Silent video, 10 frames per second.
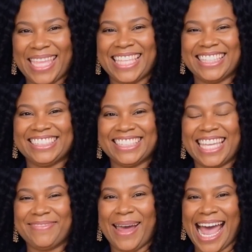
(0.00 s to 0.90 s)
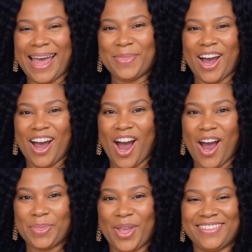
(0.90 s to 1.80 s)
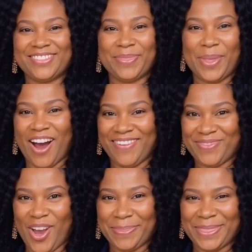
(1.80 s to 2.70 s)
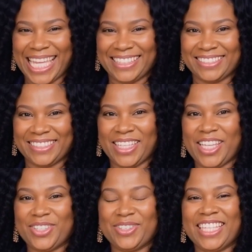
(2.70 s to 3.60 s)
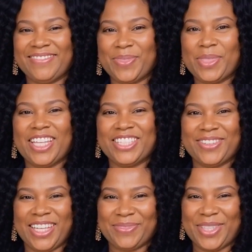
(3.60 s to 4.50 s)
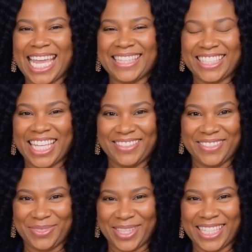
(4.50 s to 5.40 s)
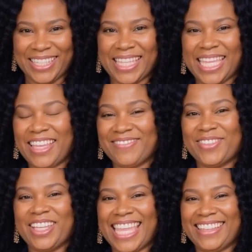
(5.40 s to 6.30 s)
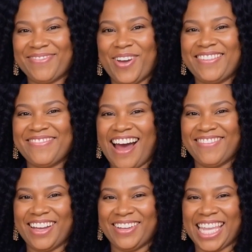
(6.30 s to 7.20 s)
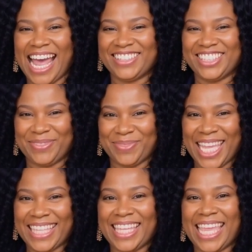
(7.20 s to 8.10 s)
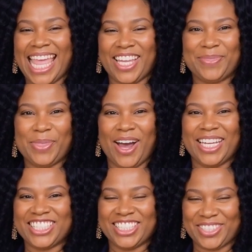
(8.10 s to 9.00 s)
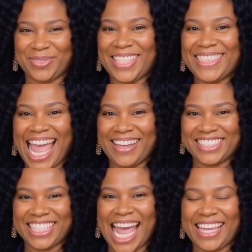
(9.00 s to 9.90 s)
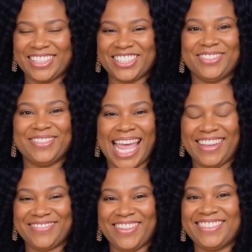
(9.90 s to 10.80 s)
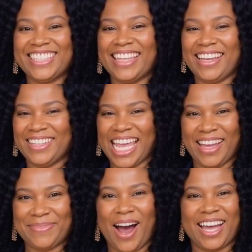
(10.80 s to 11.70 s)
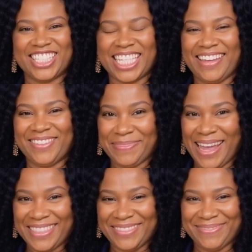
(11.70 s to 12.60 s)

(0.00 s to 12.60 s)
Instead of buying one home, what if you bought a fourplex? You live in one unit, rent out the other three. If you collect $4,500 in rent and your mortgage is $3,000, you've got a $1,500 margin every month.